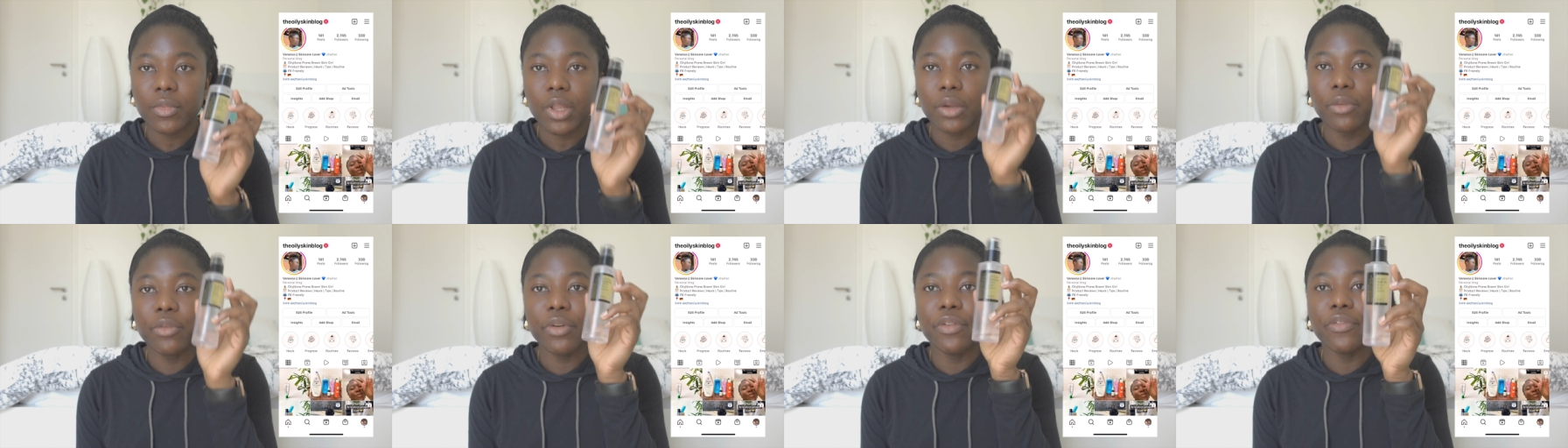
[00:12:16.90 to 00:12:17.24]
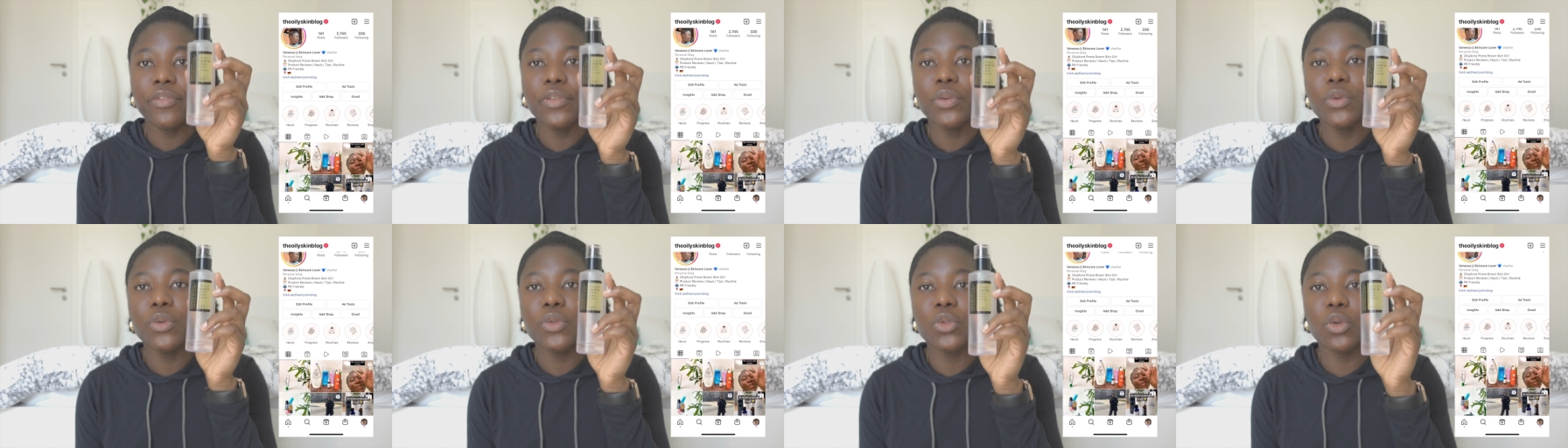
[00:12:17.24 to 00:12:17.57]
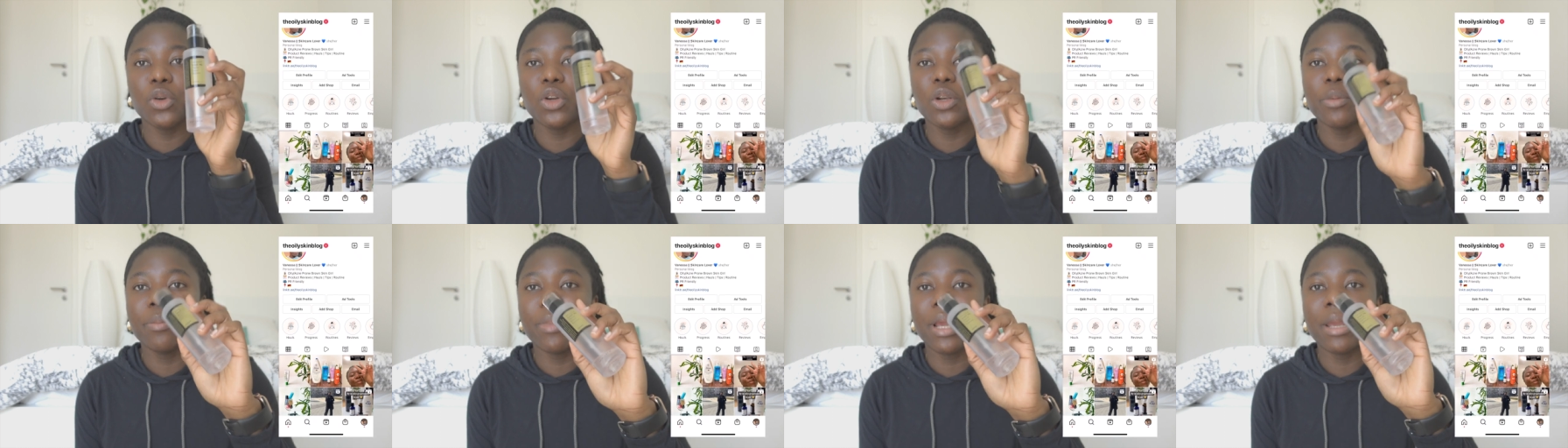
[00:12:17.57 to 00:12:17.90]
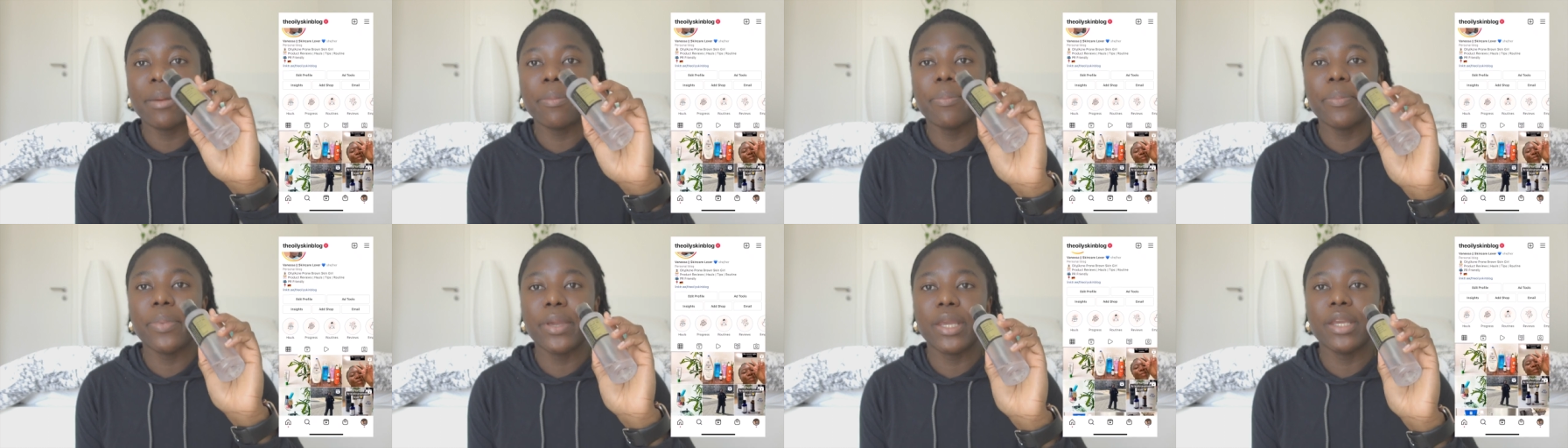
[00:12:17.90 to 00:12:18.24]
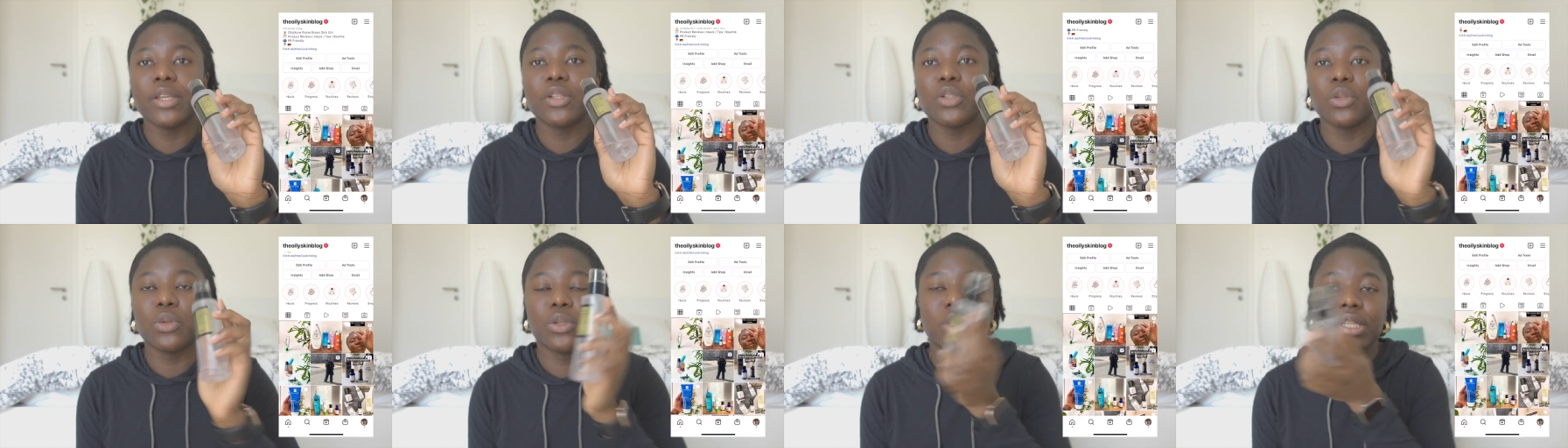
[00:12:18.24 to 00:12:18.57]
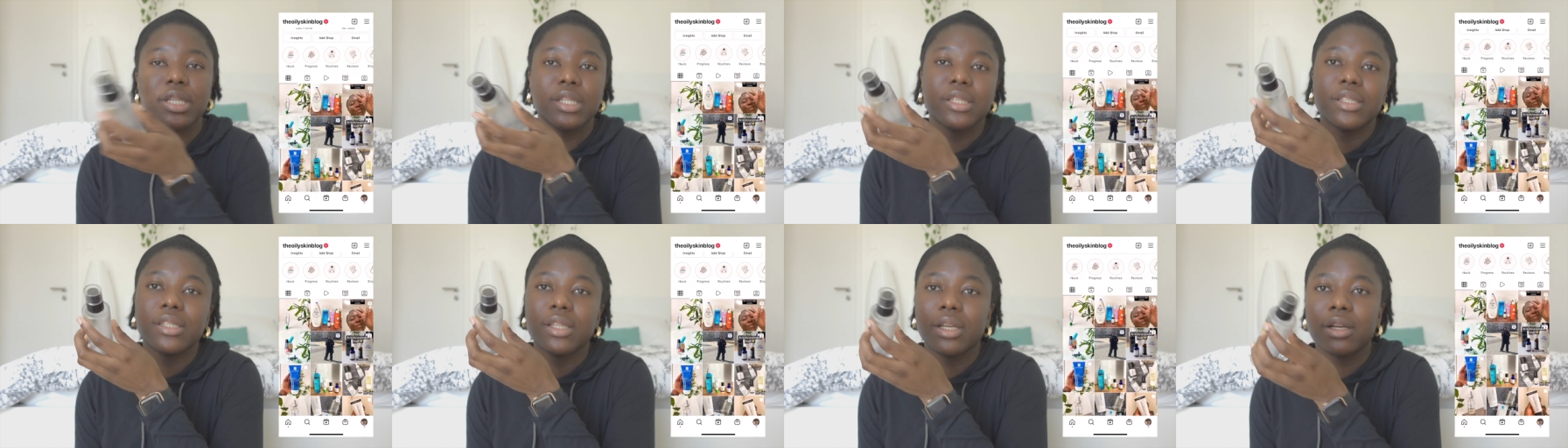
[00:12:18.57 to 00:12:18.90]
reviews on my page on
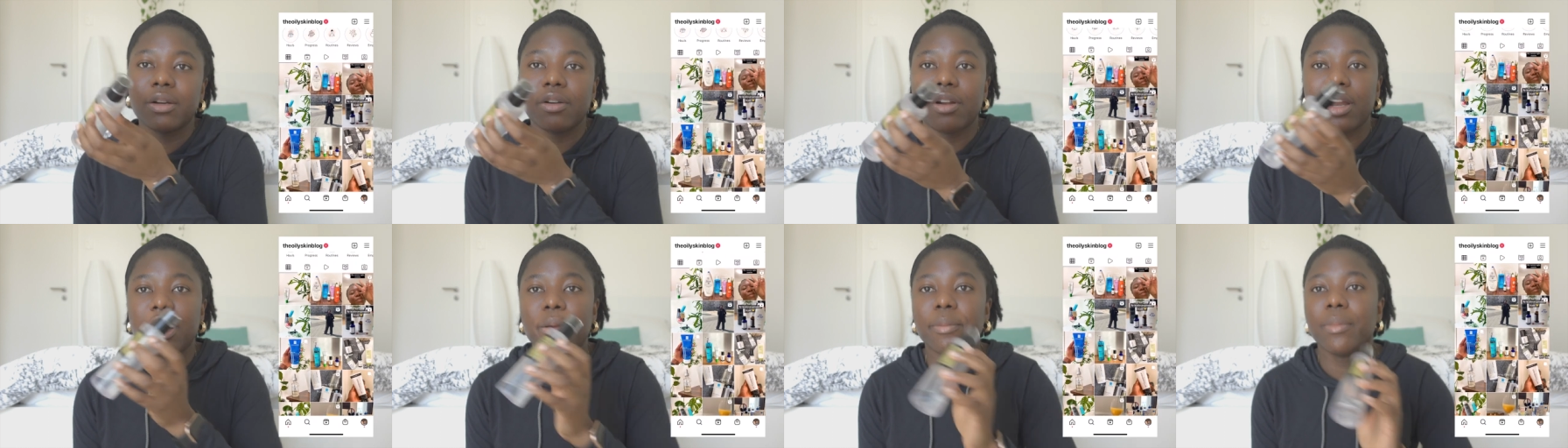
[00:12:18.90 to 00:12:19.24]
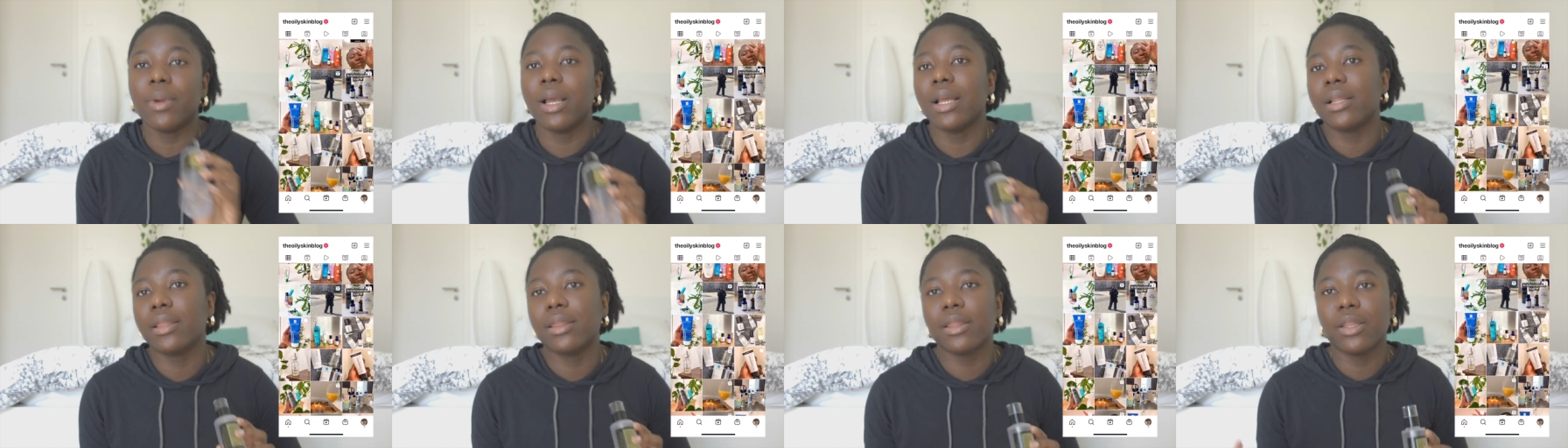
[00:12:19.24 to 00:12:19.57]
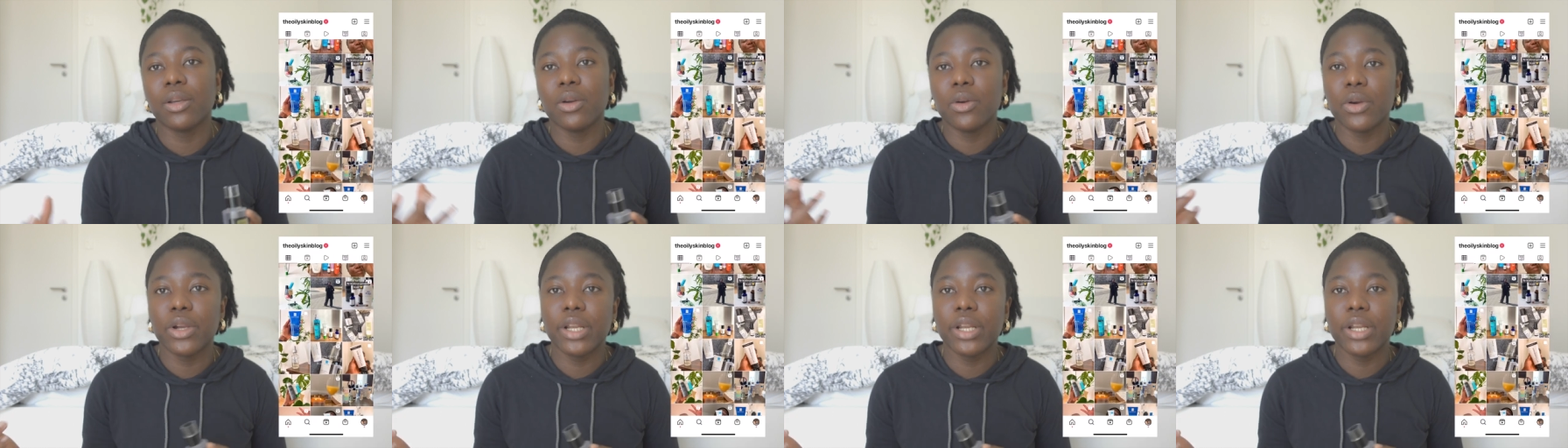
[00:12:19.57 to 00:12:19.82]
Instagram at the